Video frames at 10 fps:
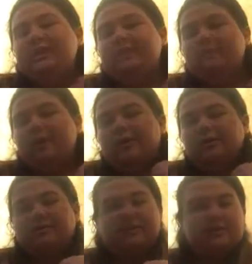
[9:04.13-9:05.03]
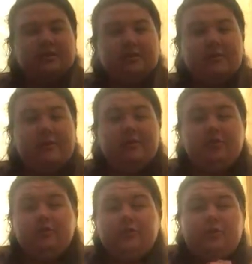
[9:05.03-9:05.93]
there. But I only picked up the
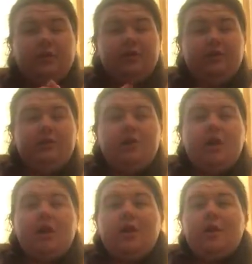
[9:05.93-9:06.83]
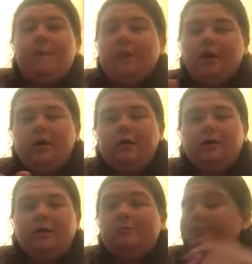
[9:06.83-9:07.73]
American ones. But it